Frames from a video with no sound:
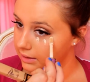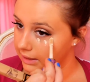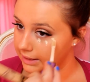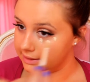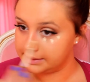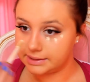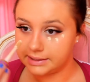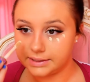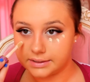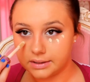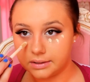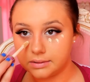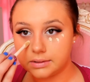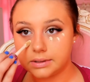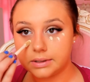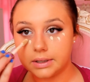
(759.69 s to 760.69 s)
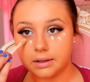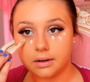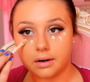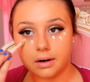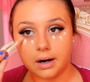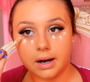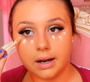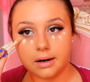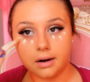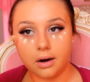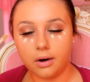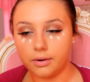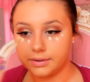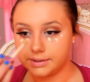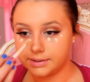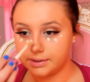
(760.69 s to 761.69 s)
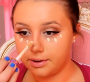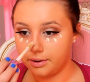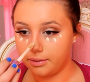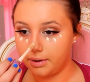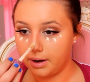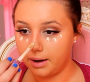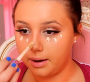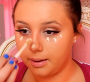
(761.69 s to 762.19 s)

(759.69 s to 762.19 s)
likes this concealer, and also